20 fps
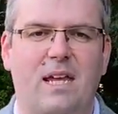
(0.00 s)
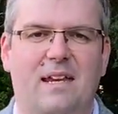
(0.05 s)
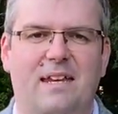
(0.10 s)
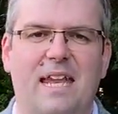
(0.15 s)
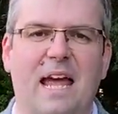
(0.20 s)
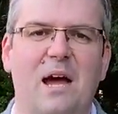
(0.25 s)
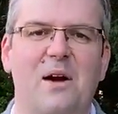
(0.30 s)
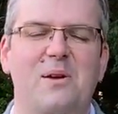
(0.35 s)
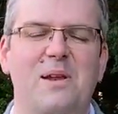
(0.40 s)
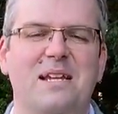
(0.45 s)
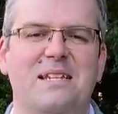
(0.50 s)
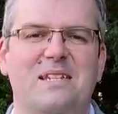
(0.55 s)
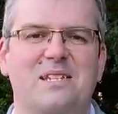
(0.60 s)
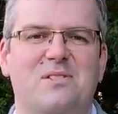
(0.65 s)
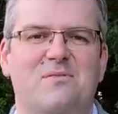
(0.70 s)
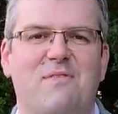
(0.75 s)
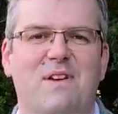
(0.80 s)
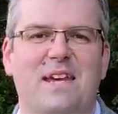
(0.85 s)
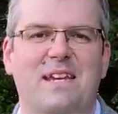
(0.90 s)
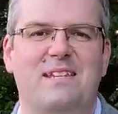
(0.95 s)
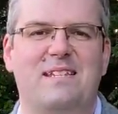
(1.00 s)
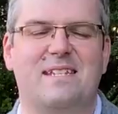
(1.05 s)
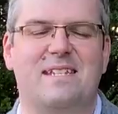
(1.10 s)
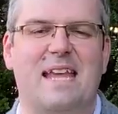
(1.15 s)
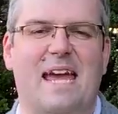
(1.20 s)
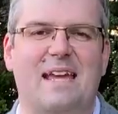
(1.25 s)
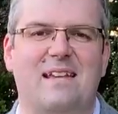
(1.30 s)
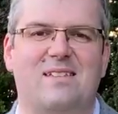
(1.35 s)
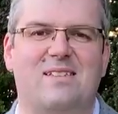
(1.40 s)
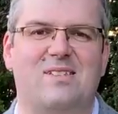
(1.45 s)
Now let us read
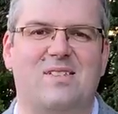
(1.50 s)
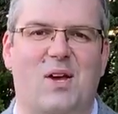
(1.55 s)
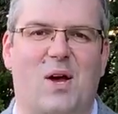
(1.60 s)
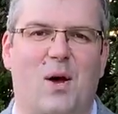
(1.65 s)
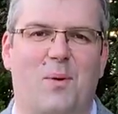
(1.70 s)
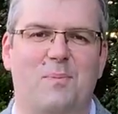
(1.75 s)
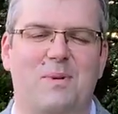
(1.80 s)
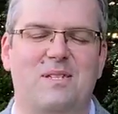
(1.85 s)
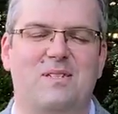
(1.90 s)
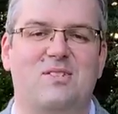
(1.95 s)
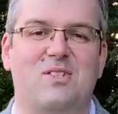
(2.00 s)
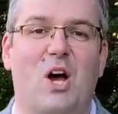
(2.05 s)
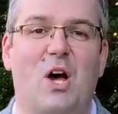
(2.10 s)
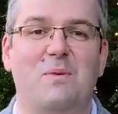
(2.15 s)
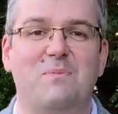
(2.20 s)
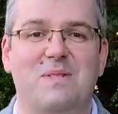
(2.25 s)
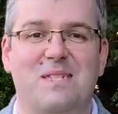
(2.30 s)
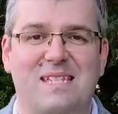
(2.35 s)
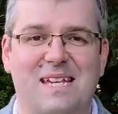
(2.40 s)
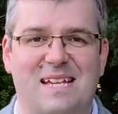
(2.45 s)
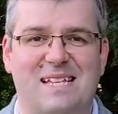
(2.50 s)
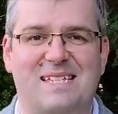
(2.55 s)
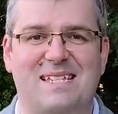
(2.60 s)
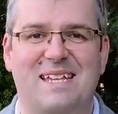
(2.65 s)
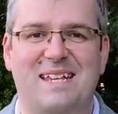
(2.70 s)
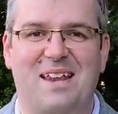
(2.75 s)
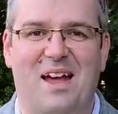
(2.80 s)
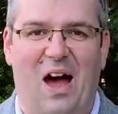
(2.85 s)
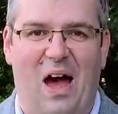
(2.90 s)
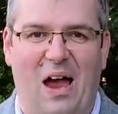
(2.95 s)
today's psalm. It's Psalm
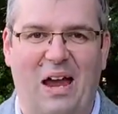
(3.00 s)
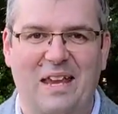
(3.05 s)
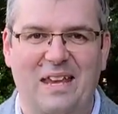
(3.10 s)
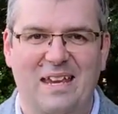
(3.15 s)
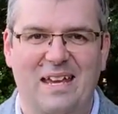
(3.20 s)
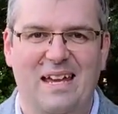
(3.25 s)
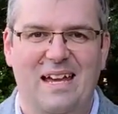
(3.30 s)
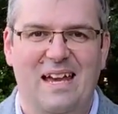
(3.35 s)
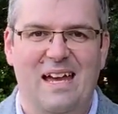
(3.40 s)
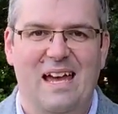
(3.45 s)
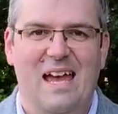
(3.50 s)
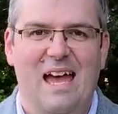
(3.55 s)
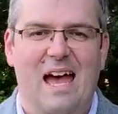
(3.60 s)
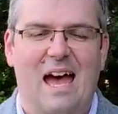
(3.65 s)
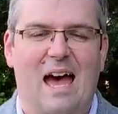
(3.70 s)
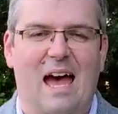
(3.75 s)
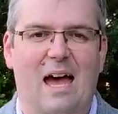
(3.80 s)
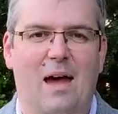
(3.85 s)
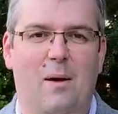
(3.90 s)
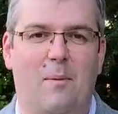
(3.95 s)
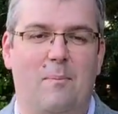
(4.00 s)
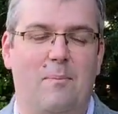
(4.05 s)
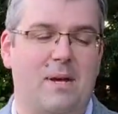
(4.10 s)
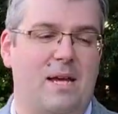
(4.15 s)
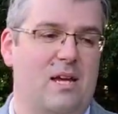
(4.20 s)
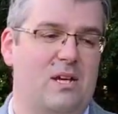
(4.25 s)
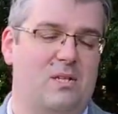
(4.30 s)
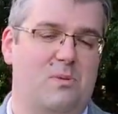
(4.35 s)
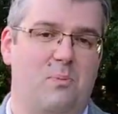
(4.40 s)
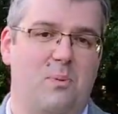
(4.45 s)
69 uh,
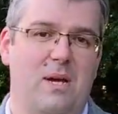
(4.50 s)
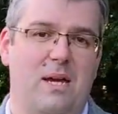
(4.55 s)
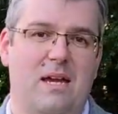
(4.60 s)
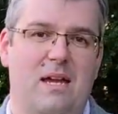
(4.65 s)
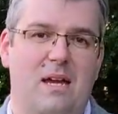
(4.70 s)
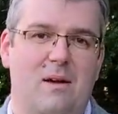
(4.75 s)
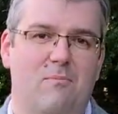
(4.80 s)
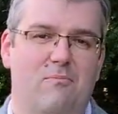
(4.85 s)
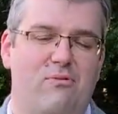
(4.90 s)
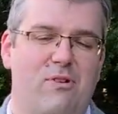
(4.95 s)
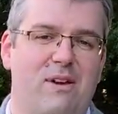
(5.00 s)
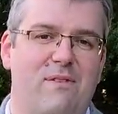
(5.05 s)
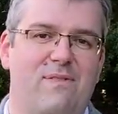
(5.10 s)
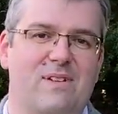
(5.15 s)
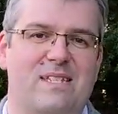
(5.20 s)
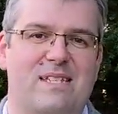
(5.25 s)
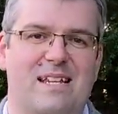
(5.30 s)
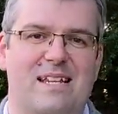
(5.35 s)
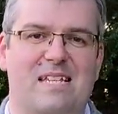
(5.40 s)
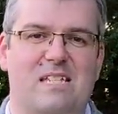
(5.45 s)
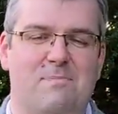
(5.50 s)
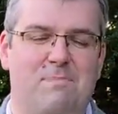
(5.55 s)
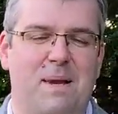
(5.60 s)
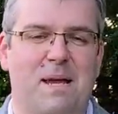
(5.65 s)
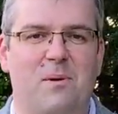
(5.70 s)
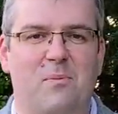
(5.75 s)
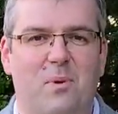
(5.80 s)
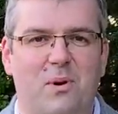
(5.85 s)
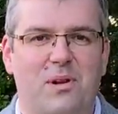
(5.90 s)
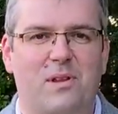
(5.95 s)
because we previously
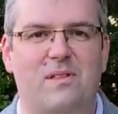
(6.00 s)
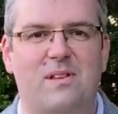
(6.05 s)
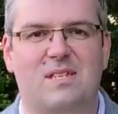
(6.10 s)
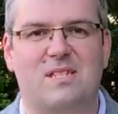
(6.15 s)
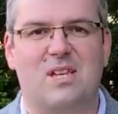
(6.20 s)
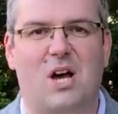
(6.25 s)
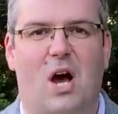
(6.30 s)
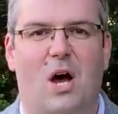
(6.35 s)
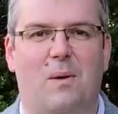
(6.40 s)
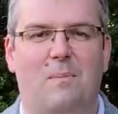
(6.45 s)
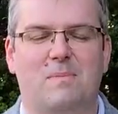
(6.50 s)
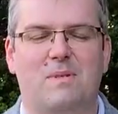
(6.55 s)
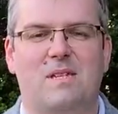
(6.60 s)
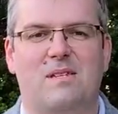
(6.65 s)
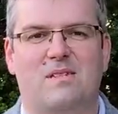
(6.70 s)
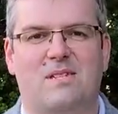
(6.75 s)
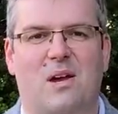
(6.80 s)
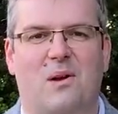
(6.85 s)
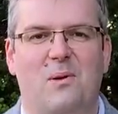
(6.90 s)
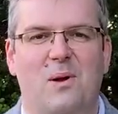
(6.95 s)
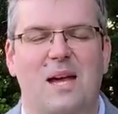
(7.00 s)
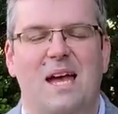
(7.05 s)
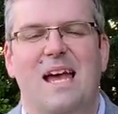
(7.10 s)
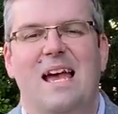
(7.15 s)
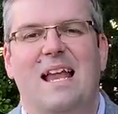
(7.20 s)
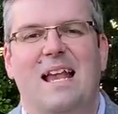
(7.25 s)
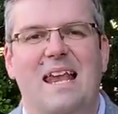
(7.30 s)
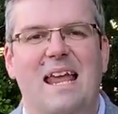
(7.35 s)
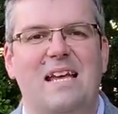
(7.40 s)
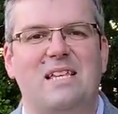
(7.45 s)
split one of the psalms. So
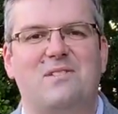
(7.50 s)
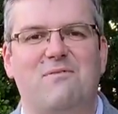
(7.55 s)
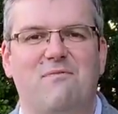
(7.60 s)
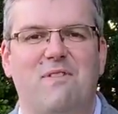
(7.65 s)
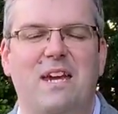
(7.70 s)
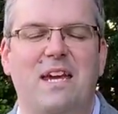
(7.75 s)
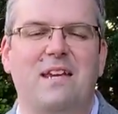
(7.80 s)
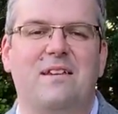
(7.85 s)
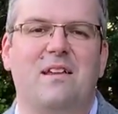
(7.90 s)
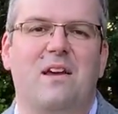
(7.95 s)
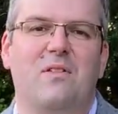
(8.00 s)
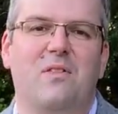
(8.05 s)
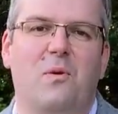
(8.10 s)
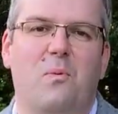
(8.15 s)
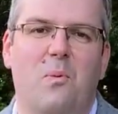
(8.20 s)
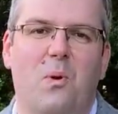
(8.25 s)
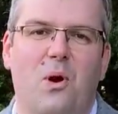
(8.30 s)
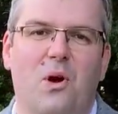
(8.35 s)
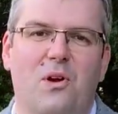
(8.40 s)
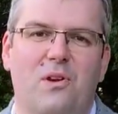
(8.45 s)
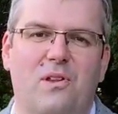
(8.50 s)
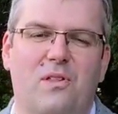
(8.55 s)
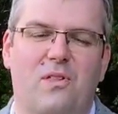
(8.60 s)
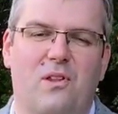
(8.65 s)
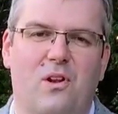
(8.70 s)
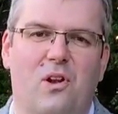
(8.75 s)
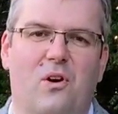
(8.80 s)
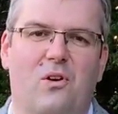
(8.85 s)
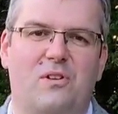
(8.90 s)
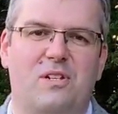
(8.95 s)
let's read the word of
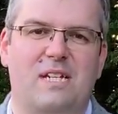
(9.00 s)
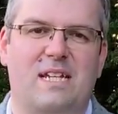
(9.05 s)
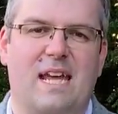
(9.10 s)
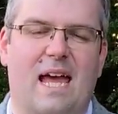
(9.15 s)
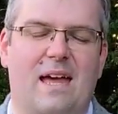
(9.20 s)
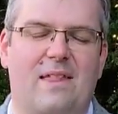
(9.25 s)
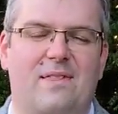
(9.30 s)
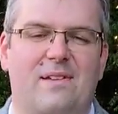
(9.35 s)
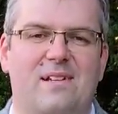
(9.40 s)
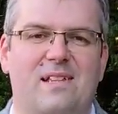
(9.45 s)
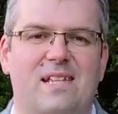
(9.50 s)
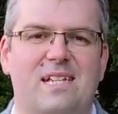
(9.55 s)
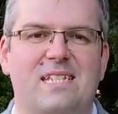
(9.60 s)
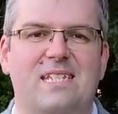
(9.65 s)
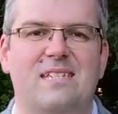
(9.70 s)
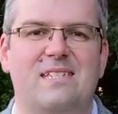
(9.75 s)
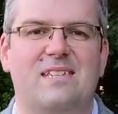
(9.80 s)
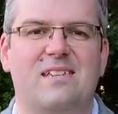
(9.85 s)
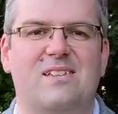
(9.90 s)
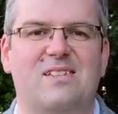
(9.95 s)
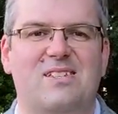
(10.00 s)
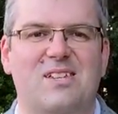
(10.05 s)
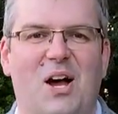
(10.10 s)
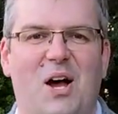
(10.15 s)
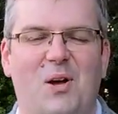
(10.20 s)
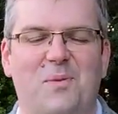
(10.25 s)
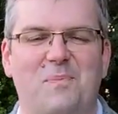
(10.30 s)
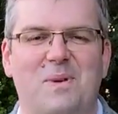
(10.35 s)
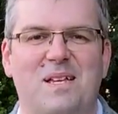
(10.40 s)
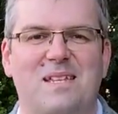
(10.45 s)
the Lord together. This is
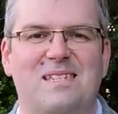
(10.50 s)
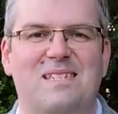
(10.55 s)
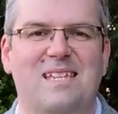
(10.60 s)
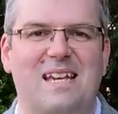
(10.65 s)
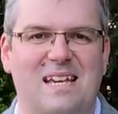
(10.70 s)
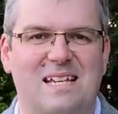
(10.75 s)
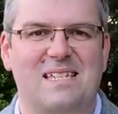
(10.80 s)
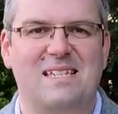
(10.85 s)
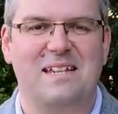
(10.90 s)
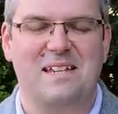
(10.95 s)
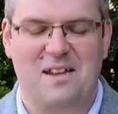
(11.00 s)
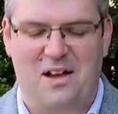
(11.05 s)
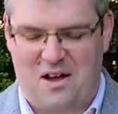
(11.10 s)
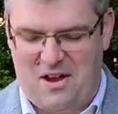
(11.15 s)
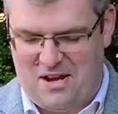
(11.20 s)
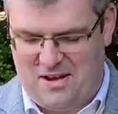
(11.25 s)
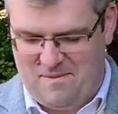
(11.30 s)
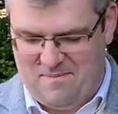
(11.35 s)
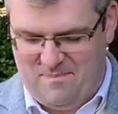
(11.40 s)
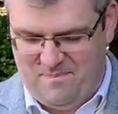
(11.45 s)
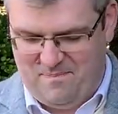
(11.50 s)
Psalm 69.